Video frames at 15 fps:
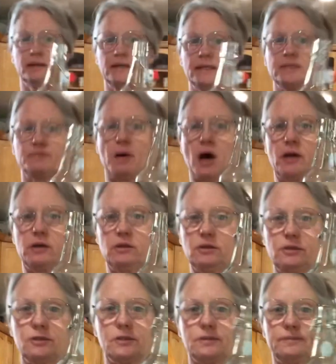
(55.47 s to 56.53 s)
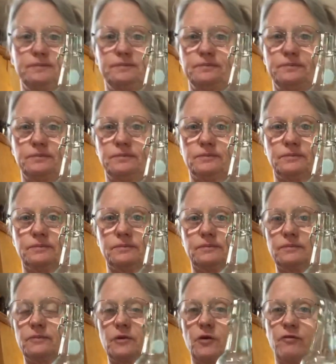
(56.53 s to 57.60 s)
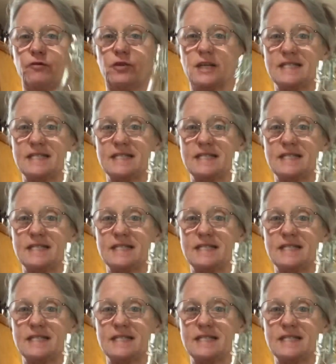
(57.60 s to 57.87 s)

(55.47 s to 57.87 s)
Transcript: these bottles for